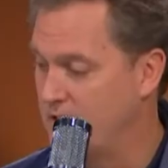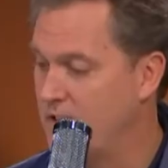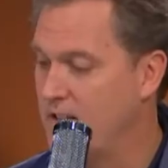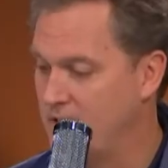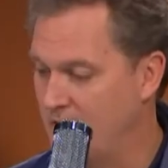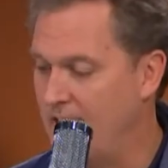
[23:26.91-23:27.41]

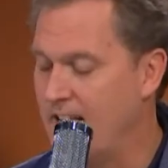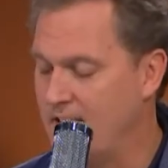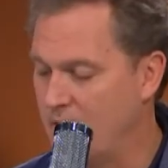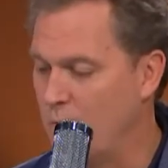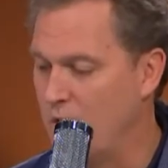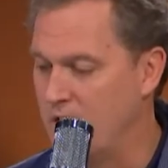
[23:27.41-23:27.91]
Late
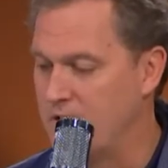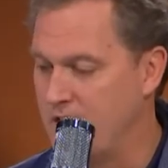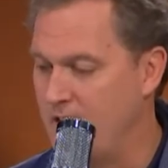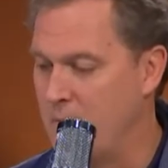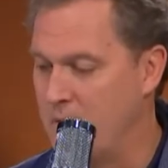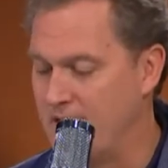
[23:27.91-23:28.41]
it was.
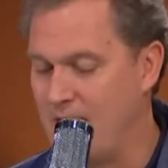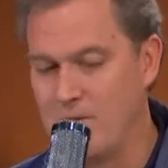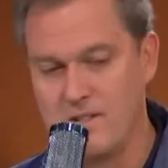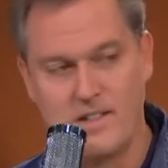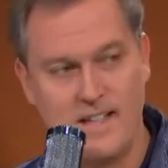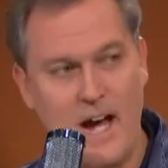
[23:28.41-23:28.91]
Yeah, but that
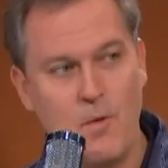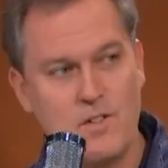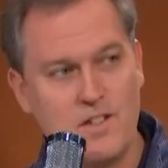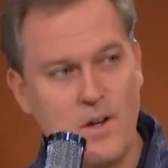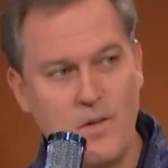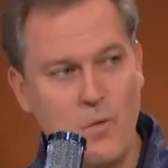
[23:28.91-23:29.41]
was
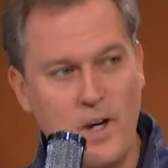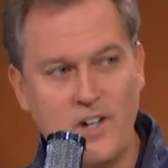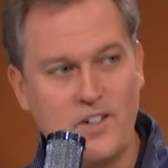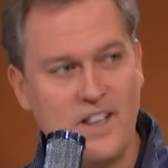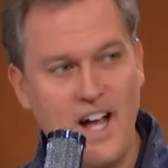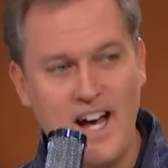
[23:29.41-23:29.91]
the weird